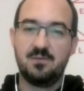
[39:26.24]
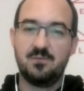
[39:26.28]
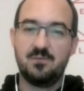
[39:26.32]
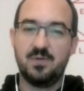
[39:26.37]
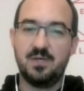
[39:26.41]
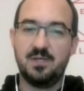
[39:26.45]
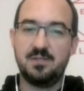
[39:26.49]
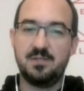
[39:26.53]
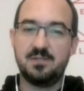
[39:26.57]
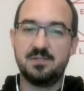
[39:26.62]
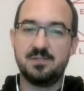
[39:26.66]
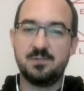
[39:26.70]

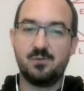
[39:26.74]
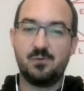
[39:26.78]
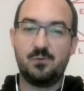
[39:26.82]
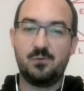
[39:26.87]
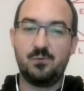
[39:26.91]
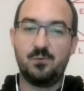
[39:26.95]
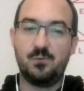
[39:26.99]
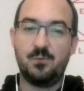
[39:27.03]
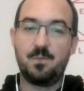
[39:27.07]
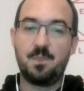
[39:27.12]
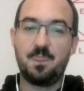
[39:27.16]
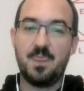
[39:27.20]
Right.
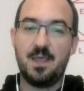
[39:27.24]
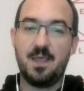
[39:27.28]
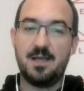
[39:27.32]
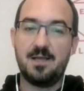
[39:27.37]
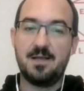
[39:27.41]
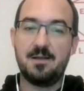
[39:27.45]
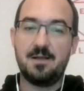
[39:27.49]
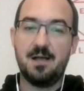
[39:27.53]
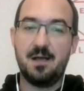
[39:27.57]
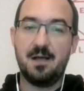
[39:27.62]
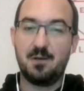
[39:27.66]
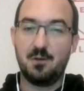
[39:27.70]
So
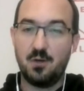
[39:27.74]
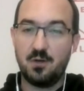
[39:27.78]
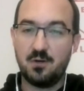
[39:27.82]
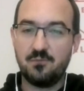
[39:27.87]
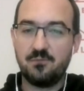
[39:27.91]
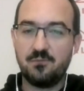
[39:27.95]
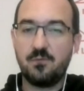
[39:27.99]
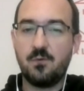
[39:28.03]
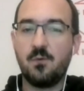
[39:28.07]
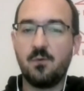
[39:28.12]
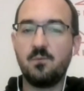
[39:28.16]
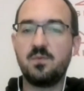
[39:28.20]
a lot
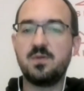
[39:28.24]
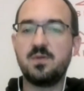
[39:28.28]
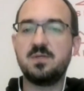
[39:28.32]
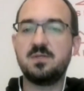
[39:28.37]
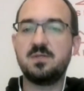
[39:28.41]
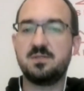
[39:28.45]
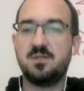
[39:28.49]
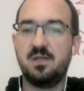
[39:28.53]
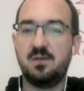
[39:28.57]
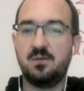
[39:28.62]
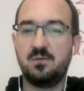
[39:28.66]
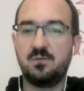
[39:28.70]
of
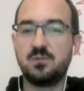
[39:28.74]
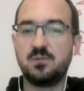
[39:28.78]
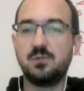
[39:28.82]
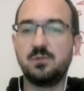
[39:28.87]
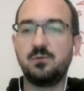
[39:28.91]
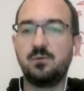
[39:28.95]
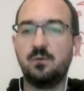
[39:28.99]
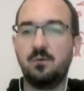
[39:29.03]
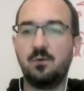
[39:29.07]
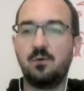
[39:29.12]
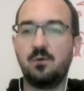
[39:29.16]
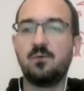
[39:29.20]
companies, they
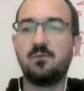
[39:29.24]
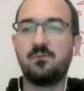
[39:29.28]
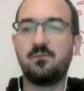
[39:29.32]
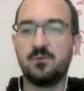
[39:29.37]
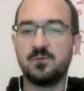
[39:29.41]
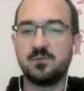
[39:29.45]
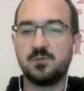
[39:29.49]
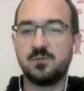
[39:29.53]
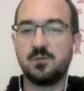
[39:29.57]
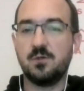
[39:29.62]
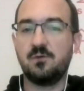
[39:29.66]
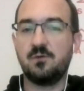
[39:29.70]
do look
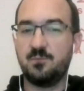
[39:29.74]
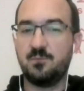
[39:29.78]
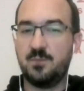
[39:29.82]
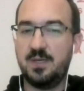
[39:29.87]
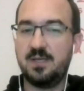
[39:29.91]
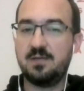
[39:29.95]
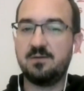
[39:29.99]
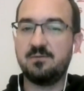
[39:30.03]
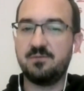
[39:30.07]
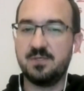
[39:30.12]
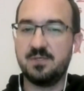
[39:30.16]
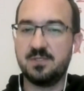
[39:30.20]
for soft
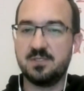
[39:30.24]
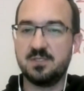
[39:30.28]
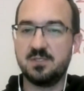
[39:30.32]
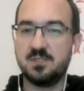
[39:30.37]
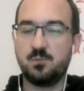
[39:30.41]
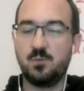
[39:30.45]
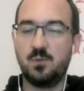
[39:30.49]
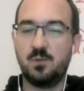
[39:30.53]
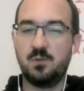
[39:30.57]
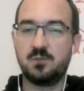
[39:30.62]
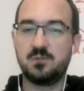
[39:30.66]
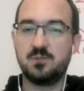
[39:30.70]
benefits
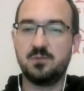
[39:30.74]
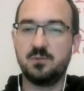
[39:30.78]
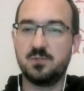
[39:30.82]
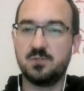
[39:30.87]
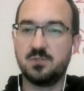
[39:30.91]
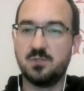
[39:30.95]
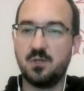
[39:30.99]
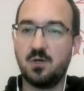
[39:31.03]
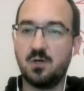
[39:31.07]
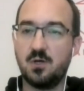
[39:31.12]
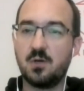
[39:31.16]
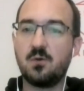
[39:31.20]
as well. So
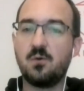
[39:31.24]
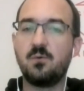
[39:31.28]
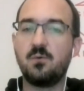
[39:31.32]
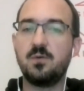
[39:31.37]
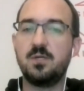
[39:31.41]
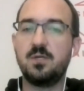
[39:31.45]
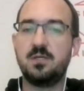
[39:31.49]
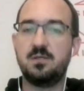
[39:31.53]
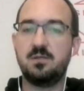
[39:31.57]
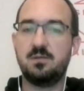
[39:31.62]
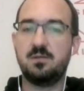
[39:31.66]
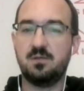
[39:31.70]
it's not
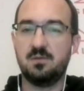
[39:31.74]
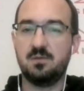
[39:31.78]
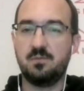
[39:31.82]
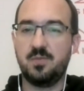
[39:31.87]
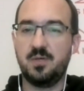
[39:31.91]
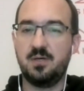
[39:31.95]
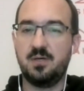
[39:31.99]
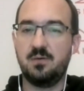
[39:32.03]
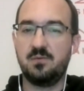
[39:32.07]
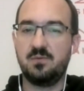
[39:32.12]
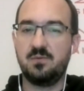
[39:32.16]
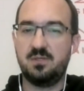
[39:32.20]
only
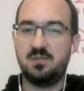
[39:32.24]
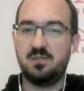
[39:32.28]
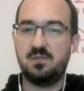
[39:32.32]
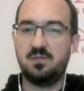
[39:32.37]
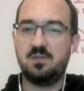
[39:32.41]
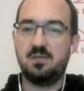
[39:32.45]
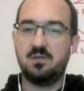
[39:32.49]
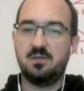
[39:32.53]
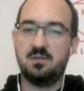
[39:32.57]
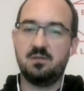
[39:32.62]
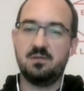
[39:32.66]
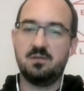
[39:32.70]
about
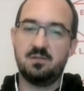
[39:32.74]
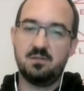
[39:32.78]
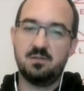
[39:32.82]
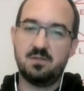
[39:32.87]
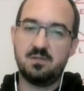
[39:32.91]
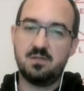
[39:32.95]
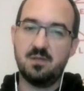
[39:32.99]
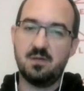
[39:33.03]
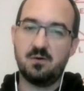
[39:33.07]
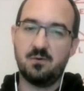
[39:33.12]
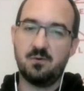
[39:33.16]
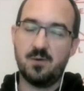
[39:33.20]
the
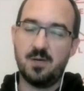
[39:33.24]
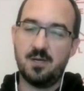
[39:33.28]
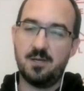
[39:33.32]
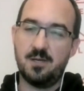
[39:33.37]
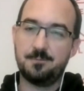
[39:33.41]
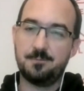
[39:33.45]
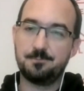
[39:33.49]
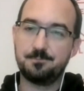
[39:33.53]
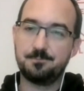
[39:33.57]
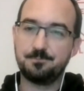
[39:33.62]
ROI,